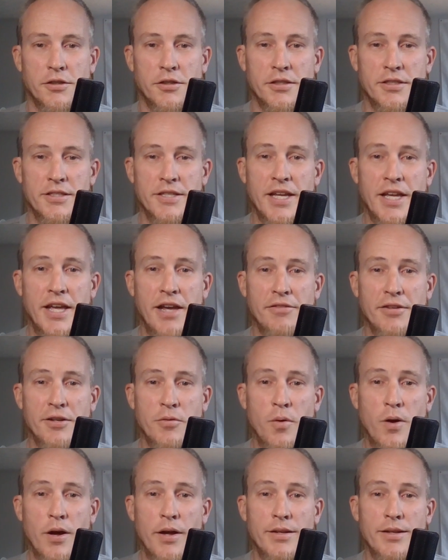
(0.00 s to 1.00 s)
Good day,
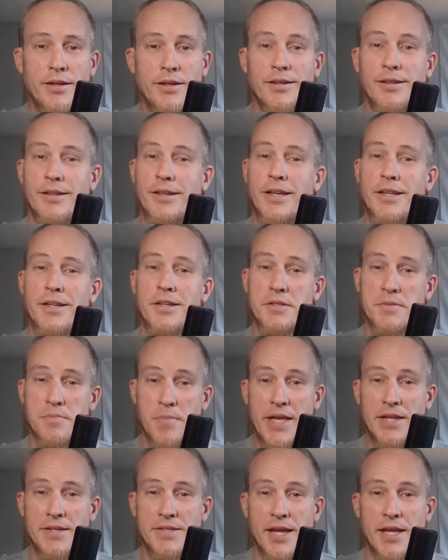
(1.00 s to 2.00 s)
everyone. It is
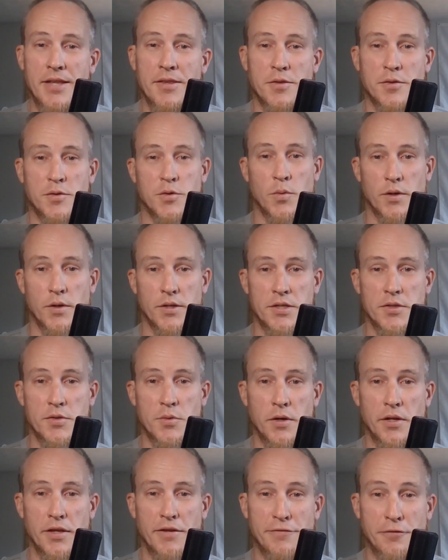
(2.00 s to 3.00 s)
May 10th,
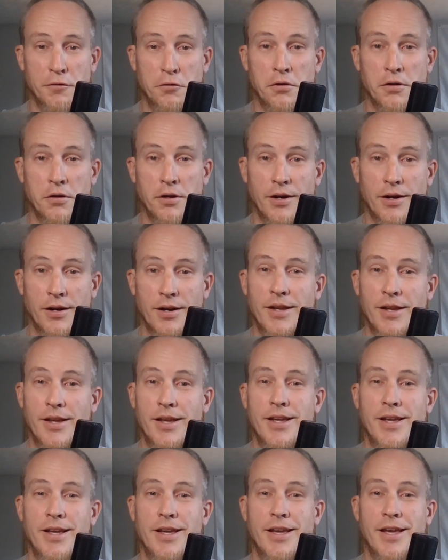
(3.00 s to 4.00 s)
2024.
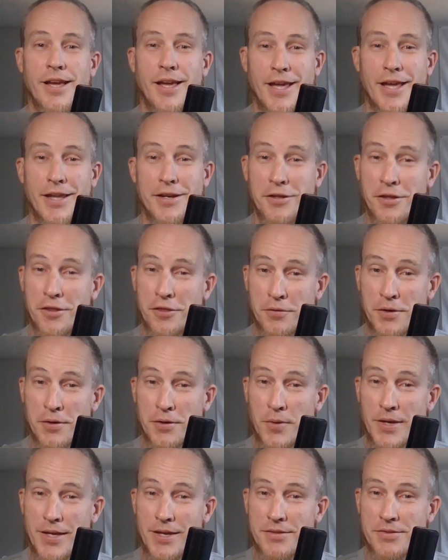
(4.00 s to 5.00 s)
And in 3
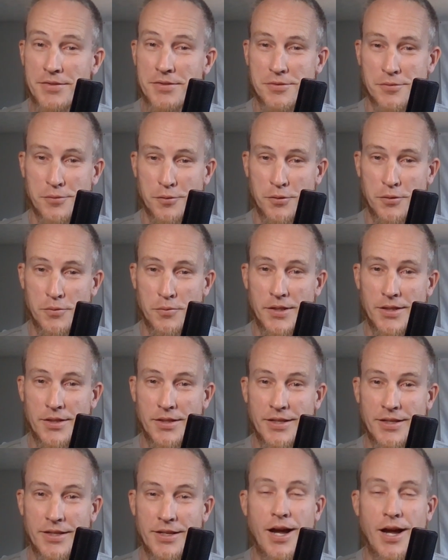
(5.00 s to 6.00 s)
weeks, Lord
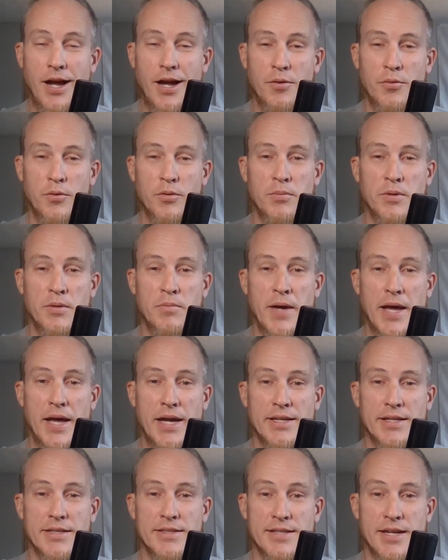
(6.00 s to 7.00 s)
willing, I will be
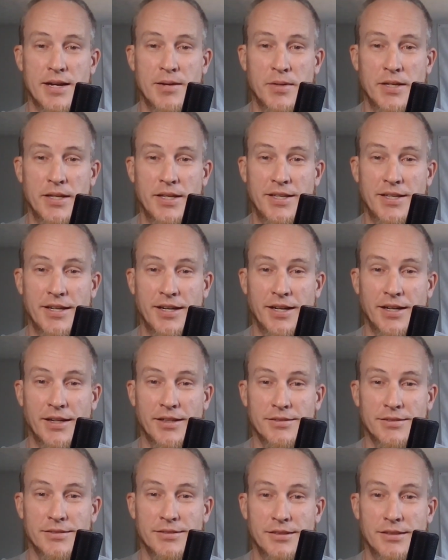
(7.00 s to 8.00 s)
back in
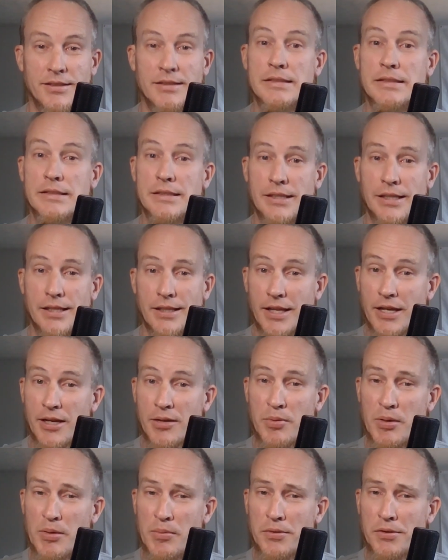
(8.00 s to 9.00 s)
Dominica. A lot
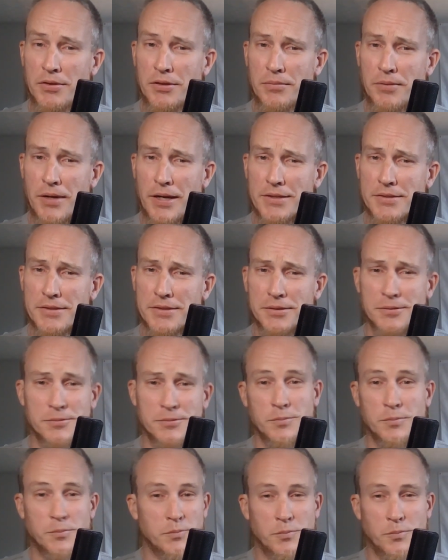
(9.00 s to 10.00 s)
of people are
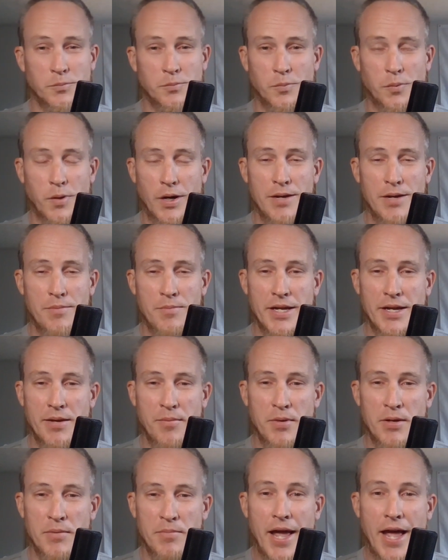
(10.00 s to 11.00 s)
asking, why am I
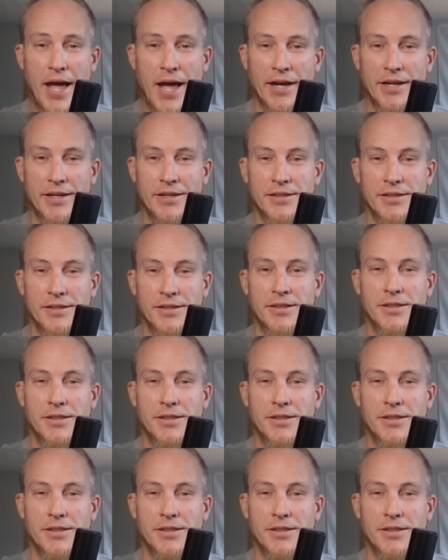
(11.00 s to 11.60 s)
coming back?